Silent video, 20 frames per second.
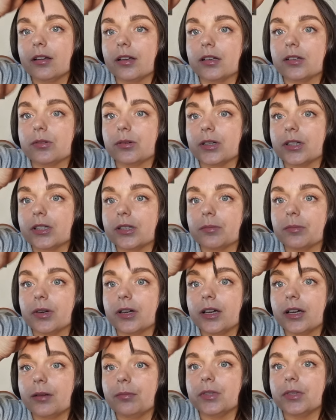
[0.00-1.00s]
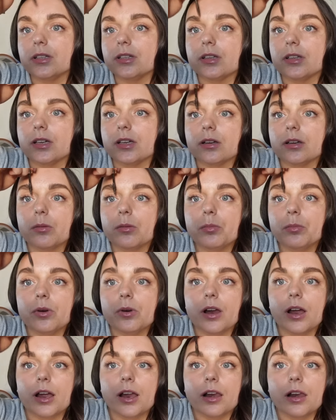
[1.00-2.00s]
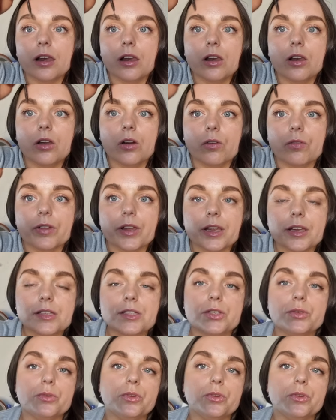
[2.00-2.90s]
That's why it's in my empty thing. But I love it.